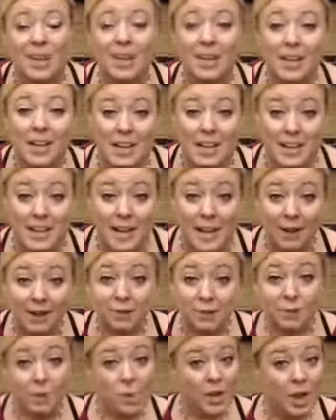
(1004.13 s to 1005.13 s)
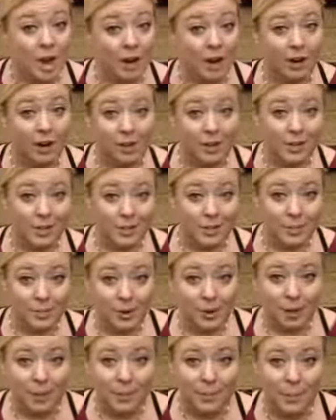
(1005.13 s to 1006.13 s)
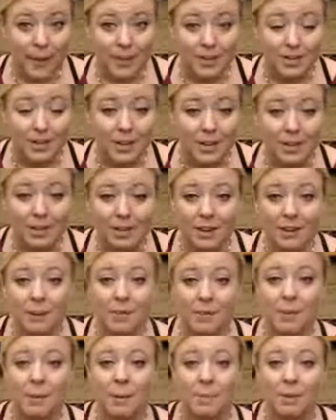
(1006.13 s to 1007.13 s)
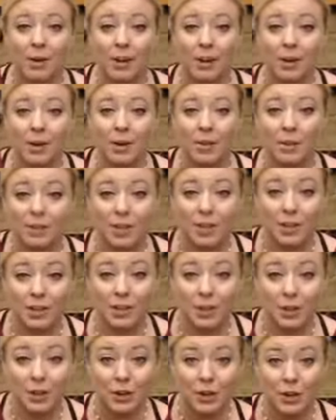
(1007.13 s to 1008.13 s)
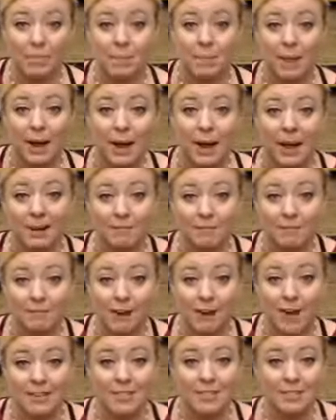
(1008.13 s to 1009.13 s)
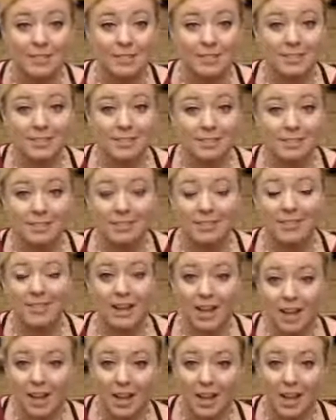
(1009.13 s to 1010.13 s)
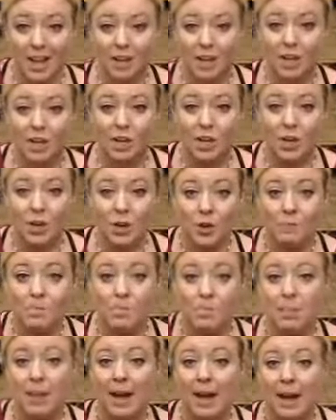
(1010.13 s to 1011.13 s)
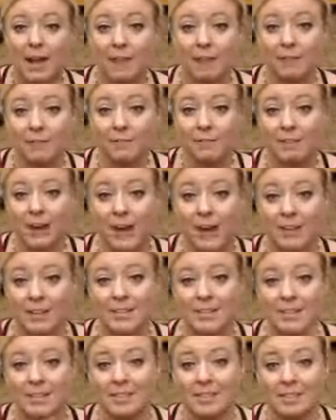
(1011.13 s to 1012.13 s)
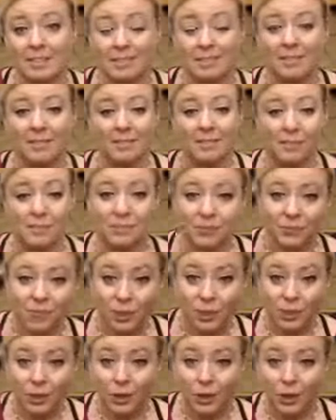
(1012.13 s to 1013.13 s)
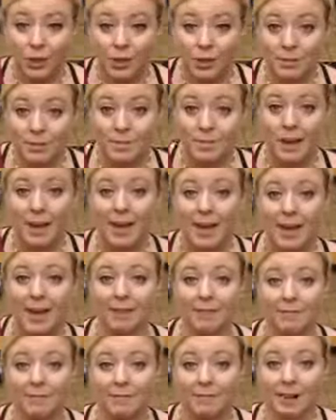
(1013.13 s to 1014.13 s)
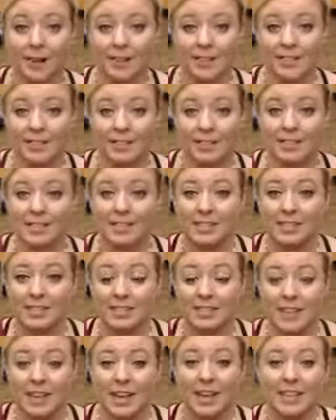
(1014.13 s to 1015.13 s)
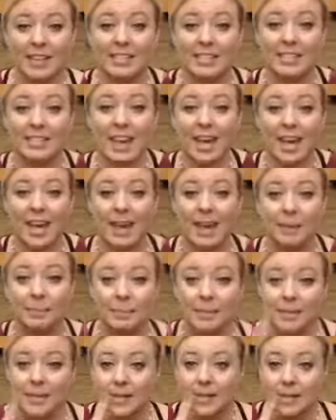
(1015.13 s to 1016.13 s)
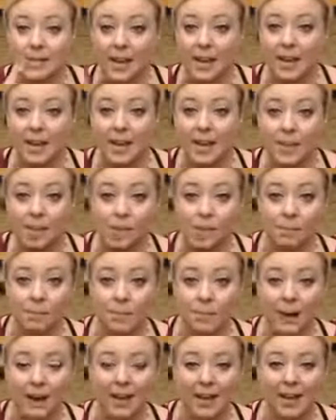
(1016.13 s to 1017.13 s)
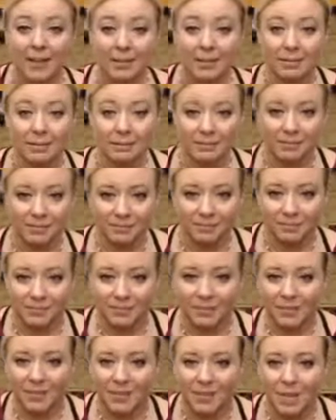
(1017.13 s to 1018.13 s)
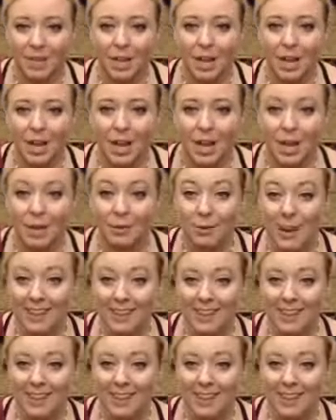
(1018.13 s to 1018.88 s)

And now we are going to do our goodbye song. Remember, it goes, goodbye, friends. Goodbye, friends. Goodbye, friends. It's time to say goodbye. Ready?